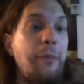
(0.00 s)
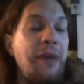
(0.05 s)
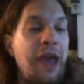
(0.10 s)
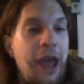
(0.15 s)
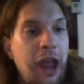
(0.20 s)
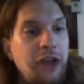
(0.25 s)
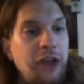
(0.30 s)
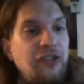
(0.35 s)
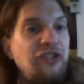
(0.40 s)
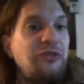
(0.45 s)

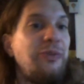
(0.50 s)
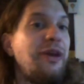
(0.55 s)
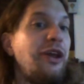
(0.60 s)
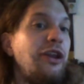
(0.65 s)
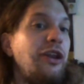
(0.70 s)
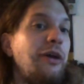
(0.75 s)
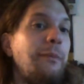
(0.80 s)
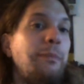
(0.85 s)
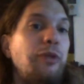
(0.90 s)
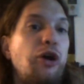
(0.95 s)
henchman
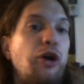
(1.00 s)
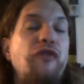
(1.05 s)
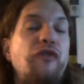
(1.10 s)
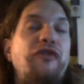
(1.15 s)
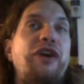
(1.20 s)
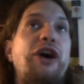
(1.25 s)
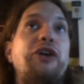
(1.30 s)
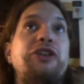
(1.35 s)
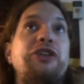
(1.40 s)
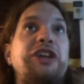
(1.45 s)
of
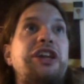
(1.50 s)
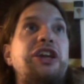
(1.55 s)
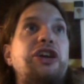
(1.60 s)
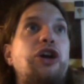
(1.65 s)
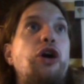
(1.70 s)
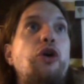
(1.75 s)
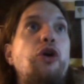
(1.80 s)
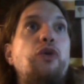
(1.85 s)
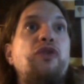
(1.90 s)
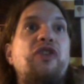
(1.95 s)
Blofeld. He
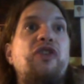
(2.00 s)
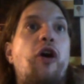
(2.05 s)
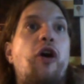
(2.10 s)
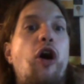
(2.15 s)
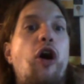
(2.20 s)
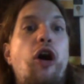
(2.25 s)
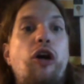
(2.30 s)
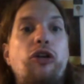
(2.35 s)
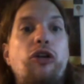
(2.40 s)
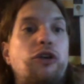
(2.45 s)
goes
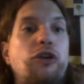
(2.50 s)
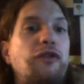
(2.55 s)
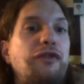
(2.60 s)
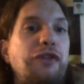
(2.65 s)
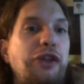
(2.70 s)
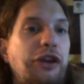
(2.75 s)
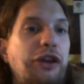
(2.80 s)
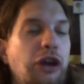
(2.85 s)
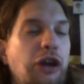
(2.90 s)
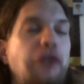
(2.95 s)
all over
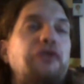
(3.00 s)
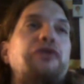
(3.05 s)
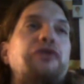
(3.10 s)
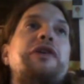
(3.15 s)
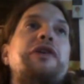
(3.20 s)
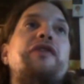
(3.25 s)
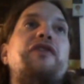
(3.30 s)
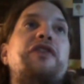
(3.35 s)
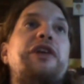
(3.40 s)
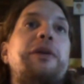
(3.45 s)
the country,
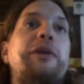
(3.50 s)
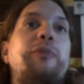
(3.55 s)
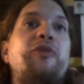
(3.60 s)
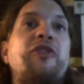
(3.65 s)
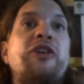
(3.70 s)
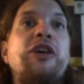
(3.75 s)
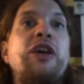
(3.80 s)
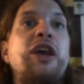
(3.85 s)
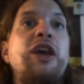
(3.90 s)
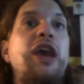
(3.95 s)
it seems,
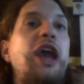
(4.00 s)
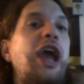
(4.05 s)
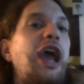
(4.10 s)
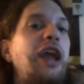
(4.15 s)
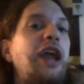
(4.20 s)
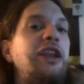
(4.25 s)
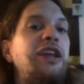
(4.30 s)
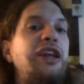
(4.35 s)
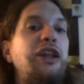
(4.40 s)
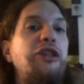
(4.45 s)

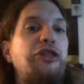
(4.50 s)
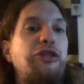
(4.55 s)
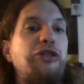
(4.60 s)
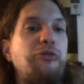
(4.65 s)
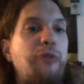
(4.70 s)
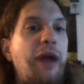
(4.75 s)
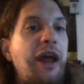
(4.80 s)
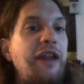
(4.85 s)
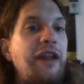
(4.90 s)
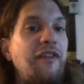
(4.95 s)
and he
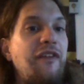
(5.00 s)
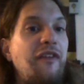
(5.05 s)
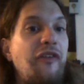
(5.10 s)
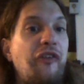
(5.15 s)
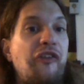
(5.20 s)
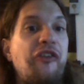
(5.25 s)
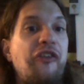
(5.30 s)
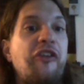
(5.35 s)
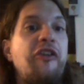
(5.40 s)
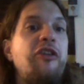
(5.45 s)

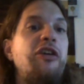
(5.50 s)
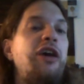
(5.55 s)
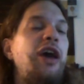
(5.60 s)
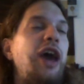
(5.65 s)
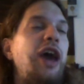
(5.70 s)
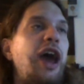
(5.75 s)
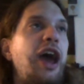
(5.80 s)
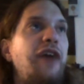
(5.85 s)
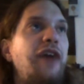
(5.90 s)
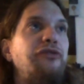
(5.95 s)
threatens
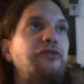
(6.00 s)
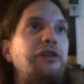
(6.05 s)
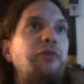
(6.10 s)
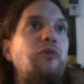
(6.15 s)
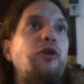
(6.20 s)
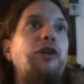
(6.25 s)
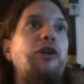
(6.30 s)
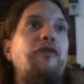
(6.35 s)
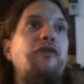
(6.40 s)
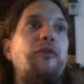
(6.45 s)
every
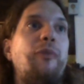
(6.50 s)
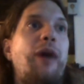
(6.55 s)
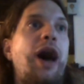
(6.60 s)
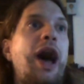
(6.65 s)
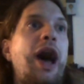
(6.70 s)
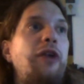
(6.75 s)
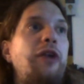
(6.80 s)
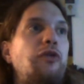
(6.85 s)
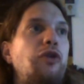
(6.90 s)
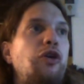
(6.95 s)
one of them.
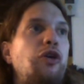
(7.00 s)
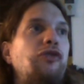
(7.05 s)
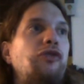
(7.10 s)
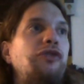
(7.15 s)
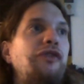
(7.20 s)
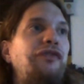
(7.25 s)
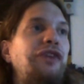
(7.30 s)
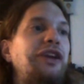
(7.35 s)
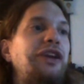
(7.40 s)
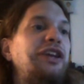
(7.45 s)
I don't know
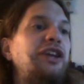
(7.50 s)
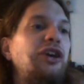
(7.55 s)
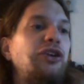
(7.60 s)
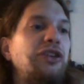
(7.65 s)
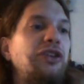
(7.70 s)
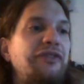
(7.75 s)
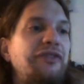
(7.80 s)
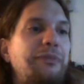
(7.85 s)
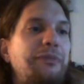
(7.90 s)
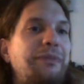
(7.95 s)
if he killed
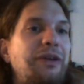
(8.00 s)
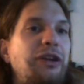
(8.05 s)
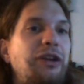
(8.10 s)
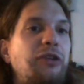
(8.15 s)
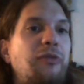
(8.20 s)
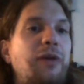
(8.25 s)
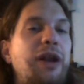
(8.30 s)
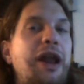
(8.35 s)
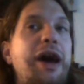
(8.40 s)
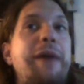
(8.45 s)
everybody or
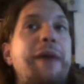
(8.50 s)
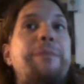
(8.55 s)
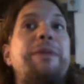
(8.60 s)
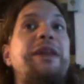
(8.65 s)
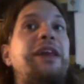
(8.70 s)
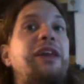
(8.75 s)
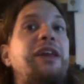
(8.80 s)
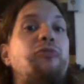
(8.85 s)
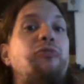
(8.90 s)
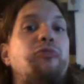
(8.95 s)
whatnot, but
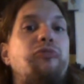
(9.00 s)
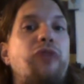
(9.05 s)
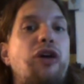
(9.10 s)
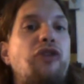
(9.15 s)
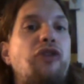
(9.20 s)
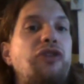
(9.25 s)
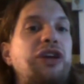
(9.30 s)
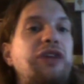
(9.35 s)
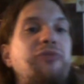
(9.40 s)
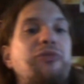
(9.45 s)
he
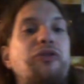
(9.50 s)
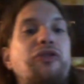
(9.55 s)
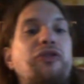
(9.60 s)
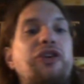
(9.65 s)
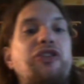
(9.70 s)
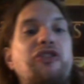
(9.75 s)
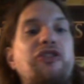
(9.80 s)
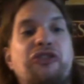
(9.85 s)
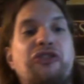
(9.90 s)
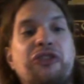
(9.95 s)
really
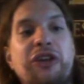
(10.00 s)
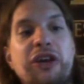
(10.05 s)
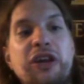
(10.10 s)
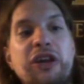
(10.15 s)
just